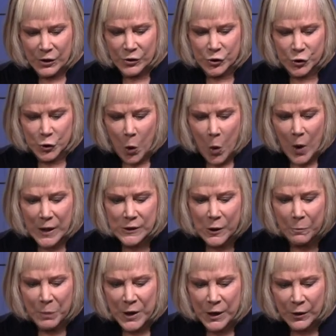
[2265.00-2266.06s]
joined,
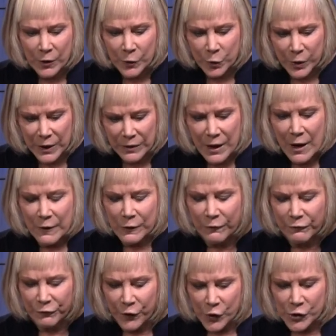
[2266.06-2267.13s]
appeared with the
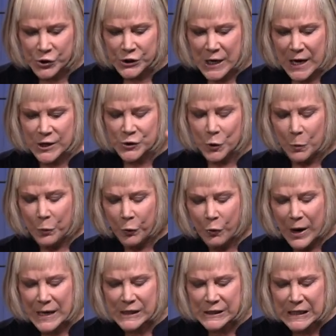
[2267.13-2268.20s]
first angel,
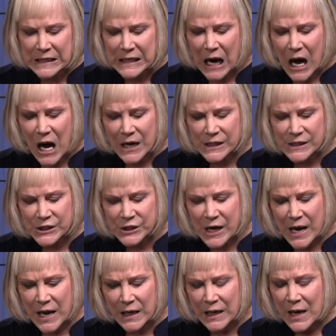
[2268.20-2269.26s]
praising God and
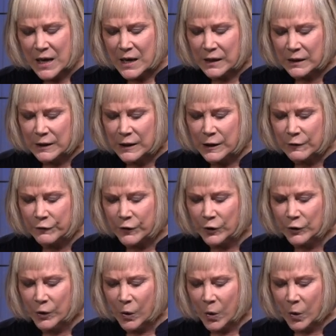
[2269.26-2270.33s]
saying, Give
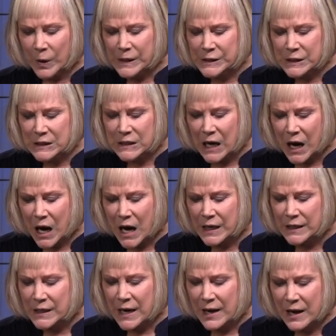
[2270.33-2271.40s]
glory to God
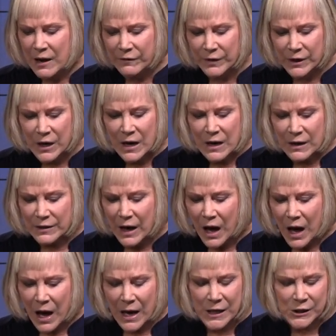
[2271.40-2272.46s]
in heaven, the
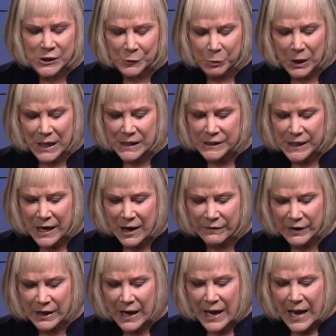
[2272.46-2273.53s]
highest place,
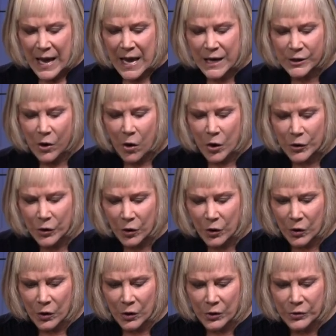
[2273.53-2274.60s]
heaven, and on
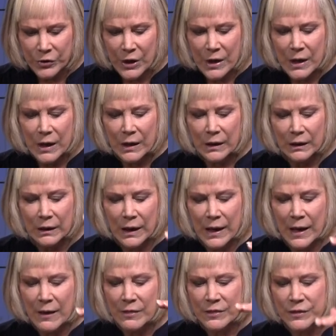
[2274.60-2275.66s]
earth
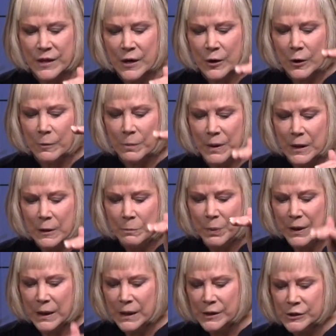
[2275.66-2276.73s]
let there be
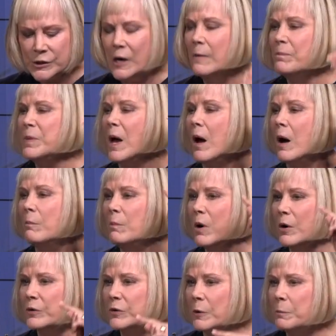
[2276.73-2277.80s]
peace
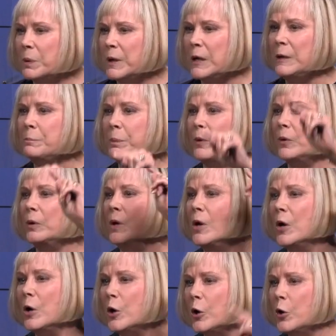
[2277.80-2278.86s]
among the people
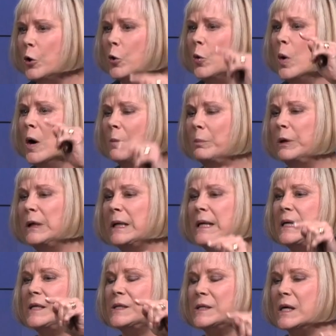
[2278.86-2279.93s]
who
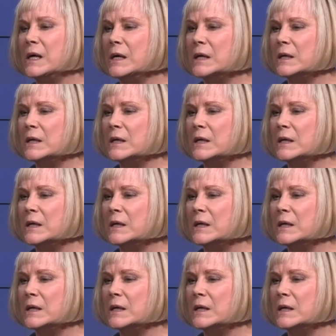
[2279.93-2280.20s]
please